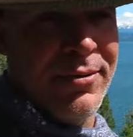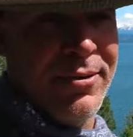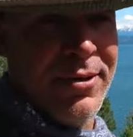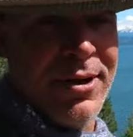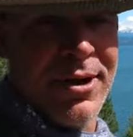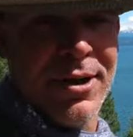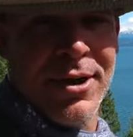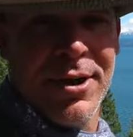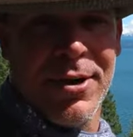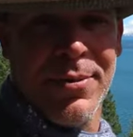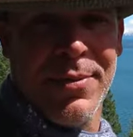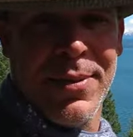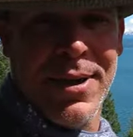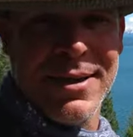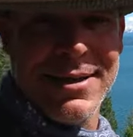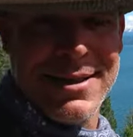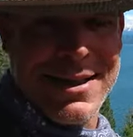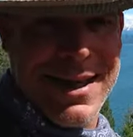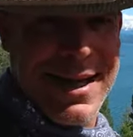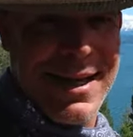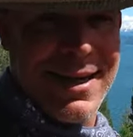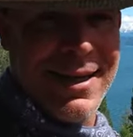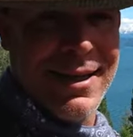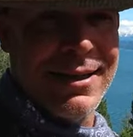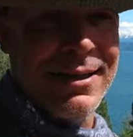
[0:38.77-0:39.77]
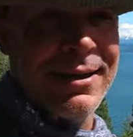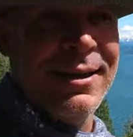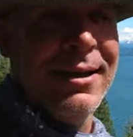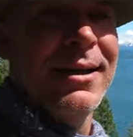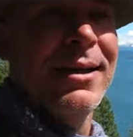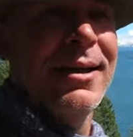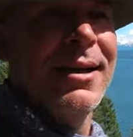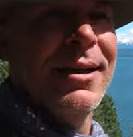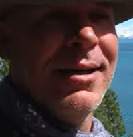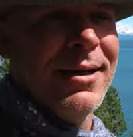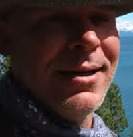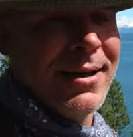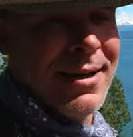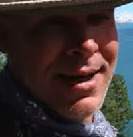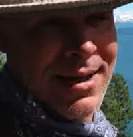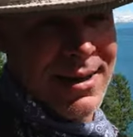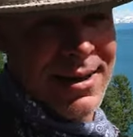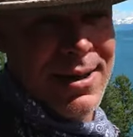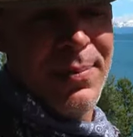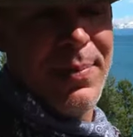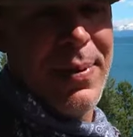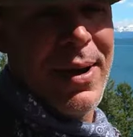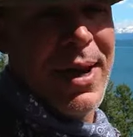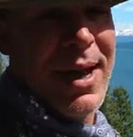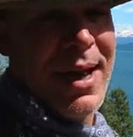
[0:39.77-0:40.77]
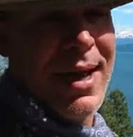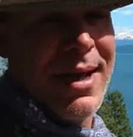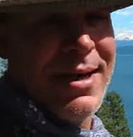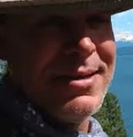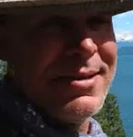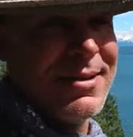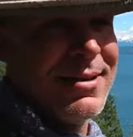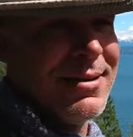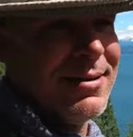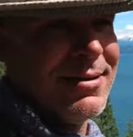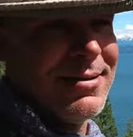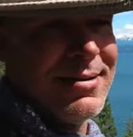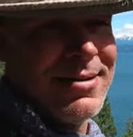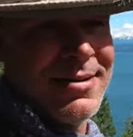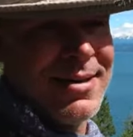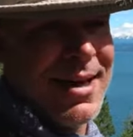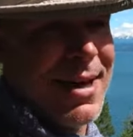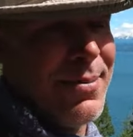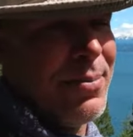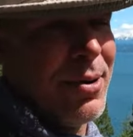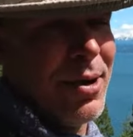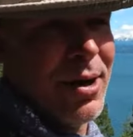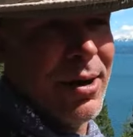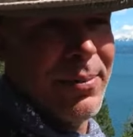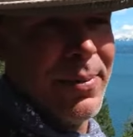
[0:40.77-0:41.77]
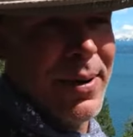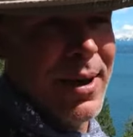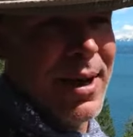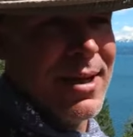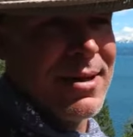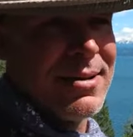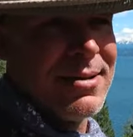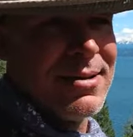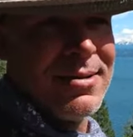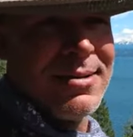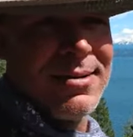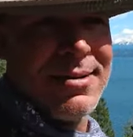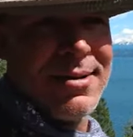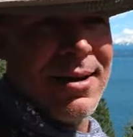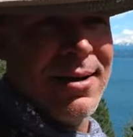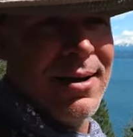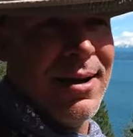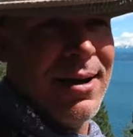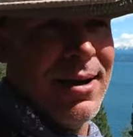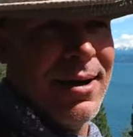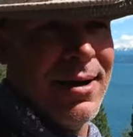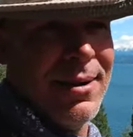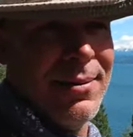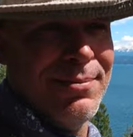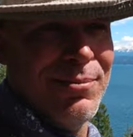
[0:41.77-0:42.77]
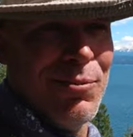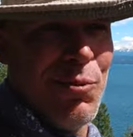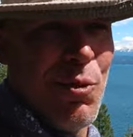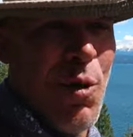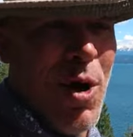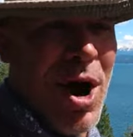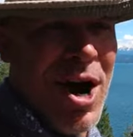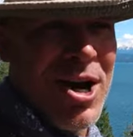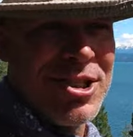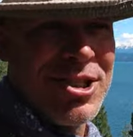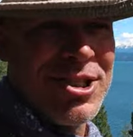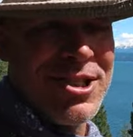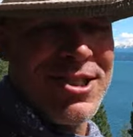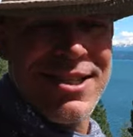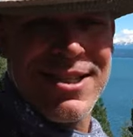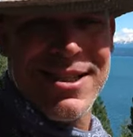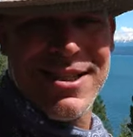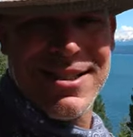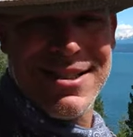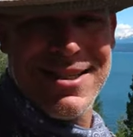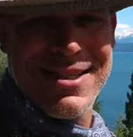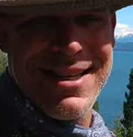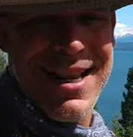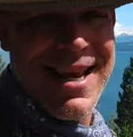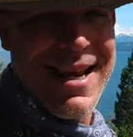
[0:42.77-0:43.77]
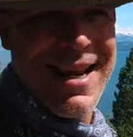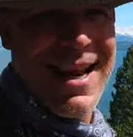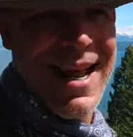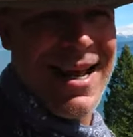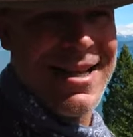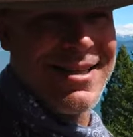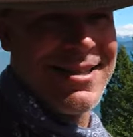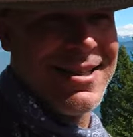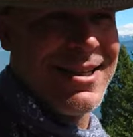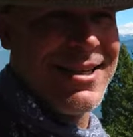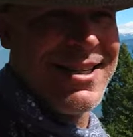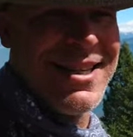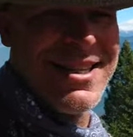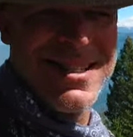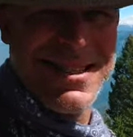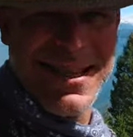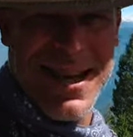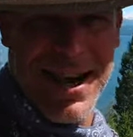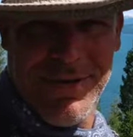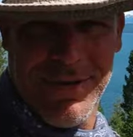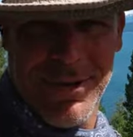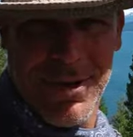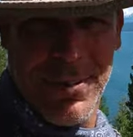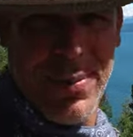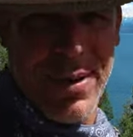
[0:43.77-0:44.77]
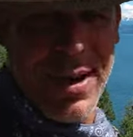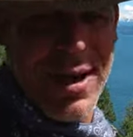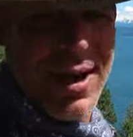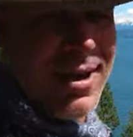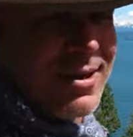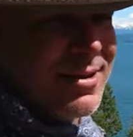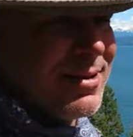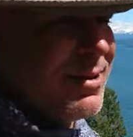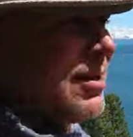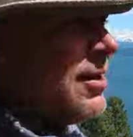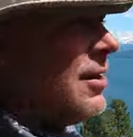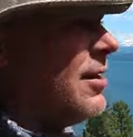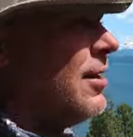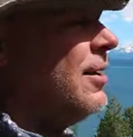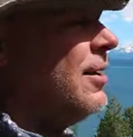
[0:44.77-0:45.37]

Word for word: if you're going to go to Montana, get the pass, state park pass. Um, Washington State has a discovery pass.